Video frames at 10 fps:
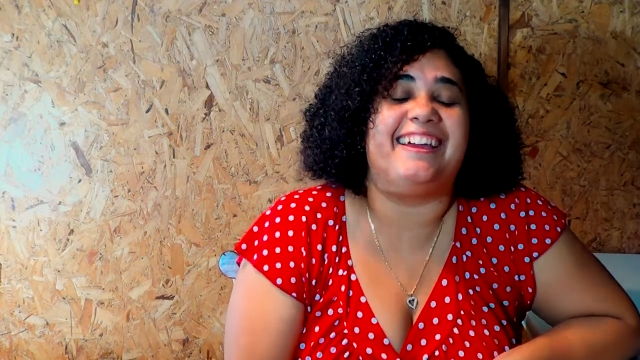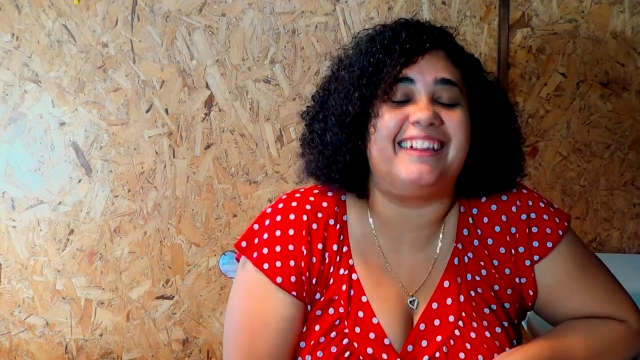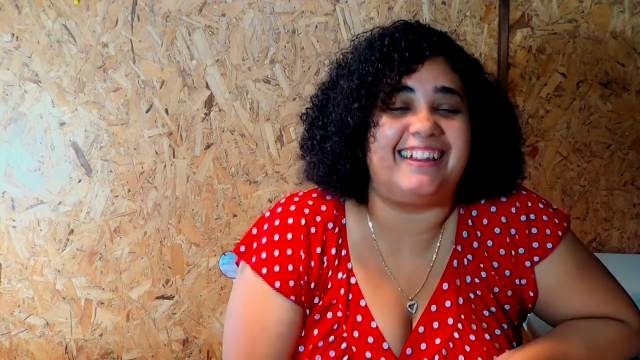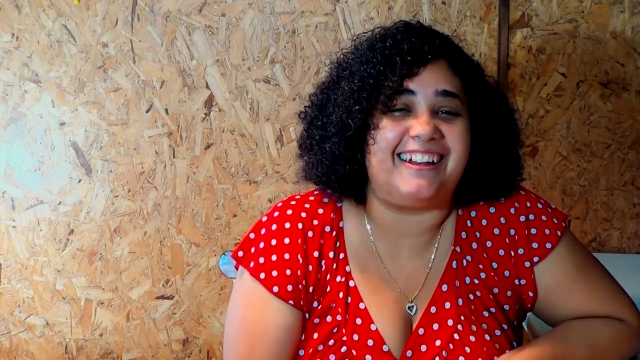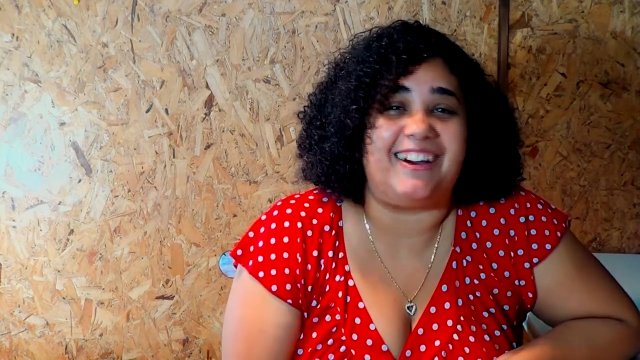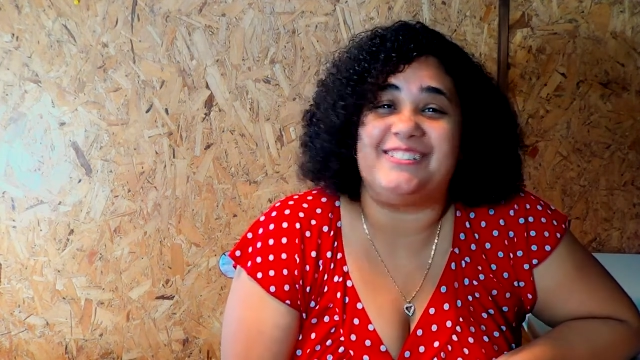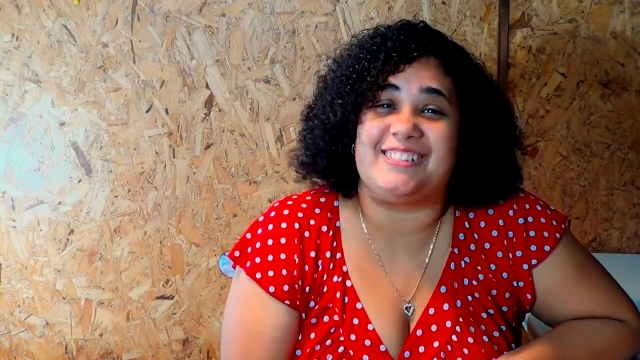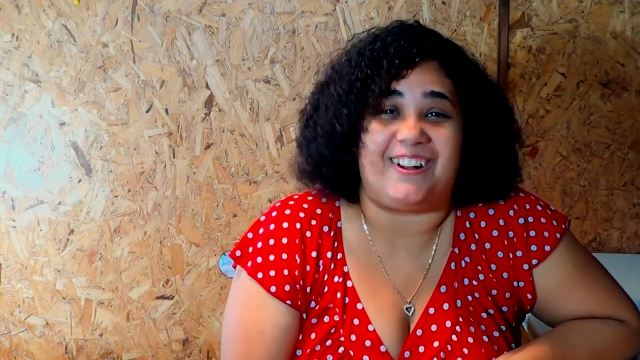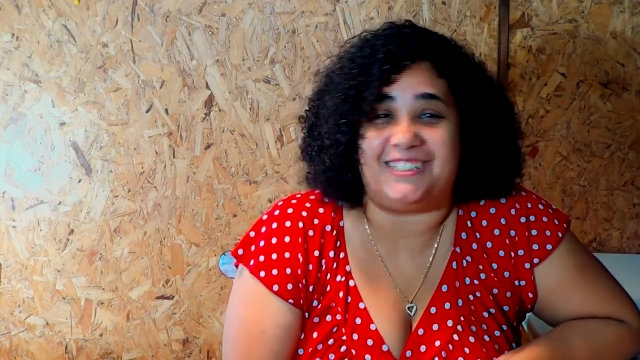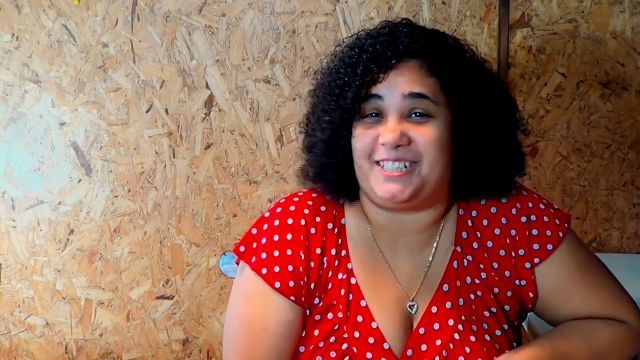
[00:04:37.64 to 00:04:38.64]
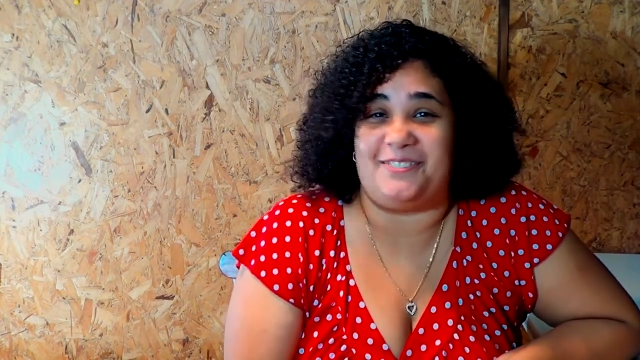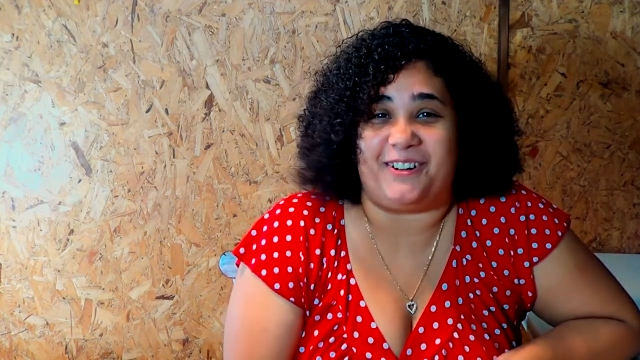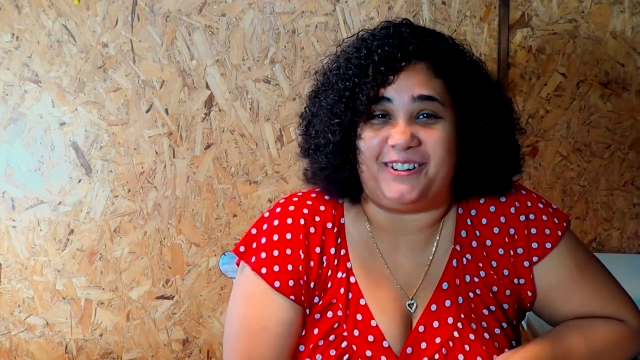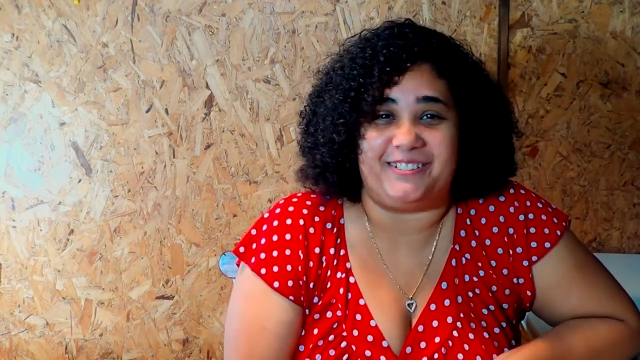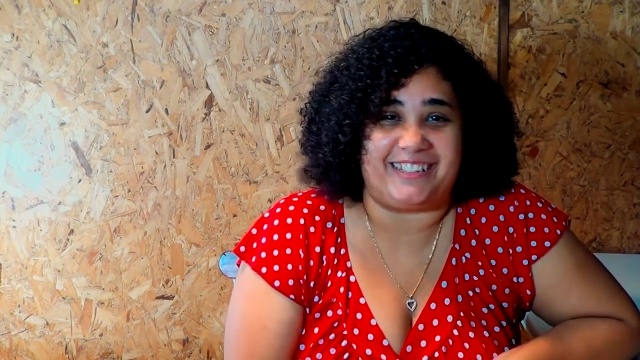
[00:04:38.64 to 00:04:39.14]
and that was all she
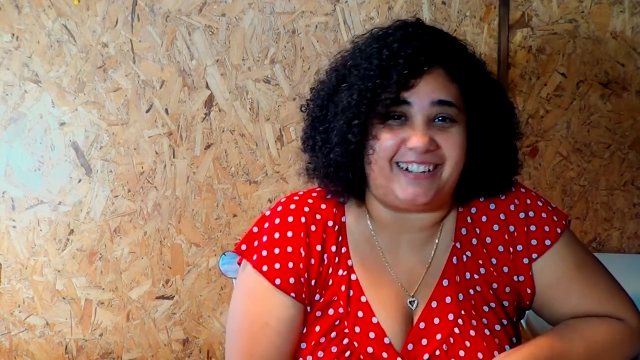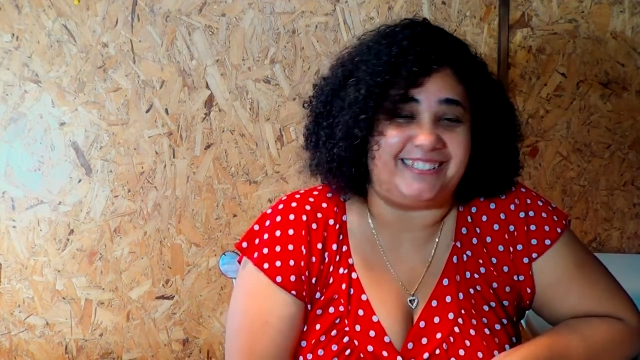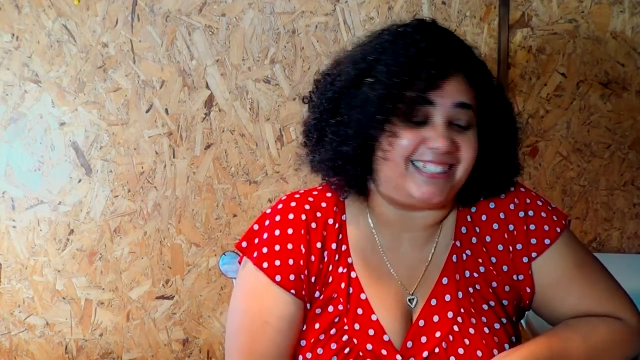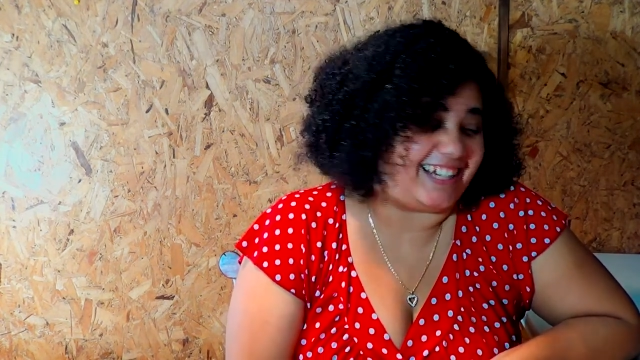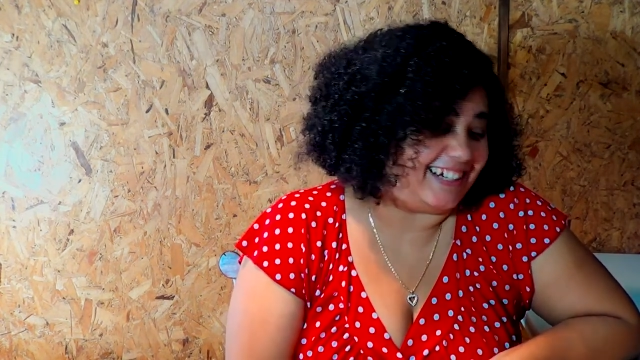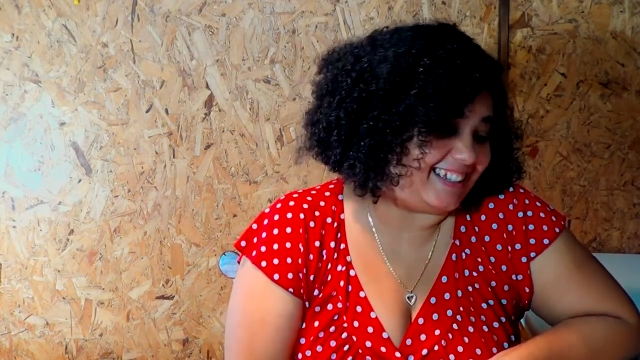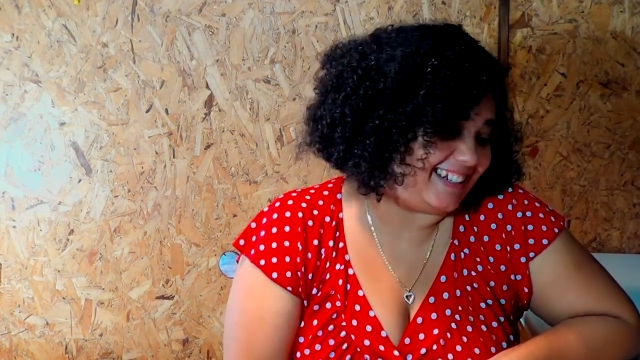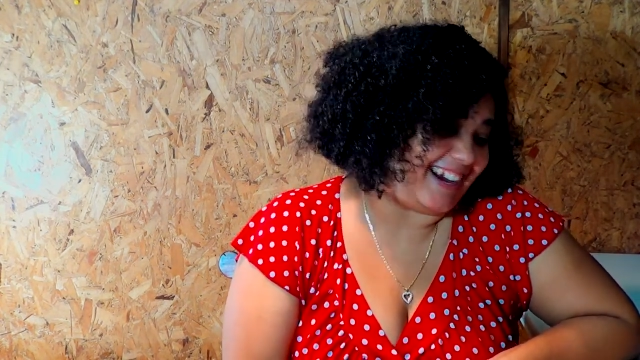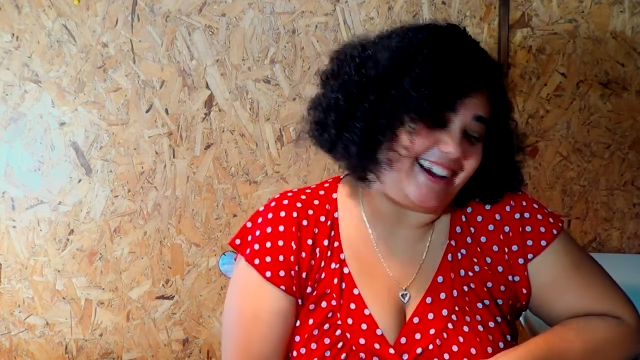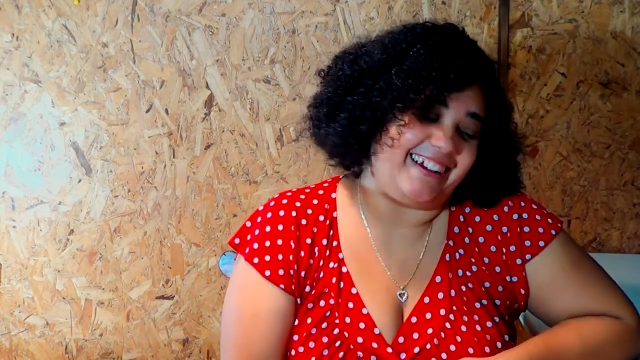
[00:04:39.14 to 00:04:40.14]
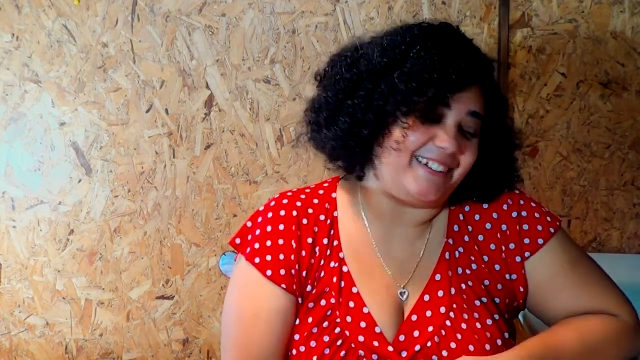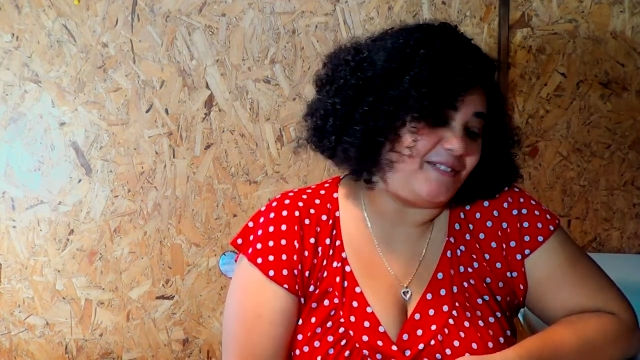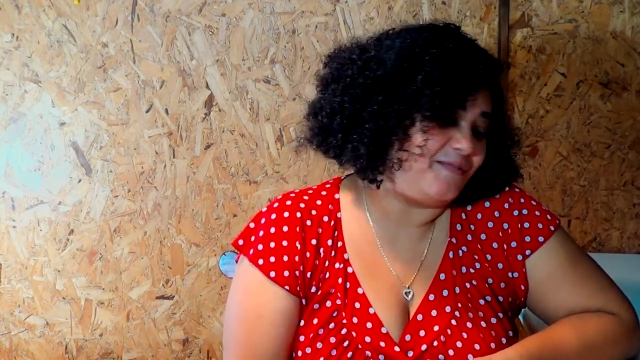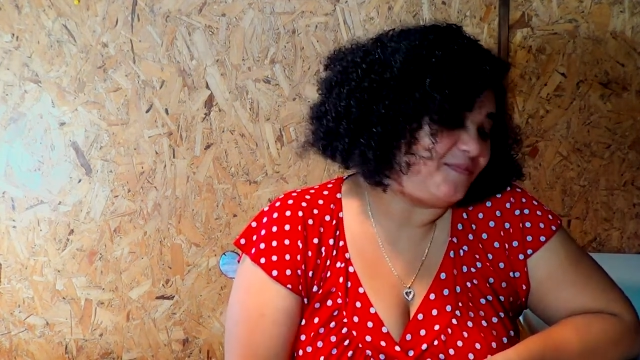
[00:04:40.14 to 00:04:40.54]
wrote. That was the end of the diet.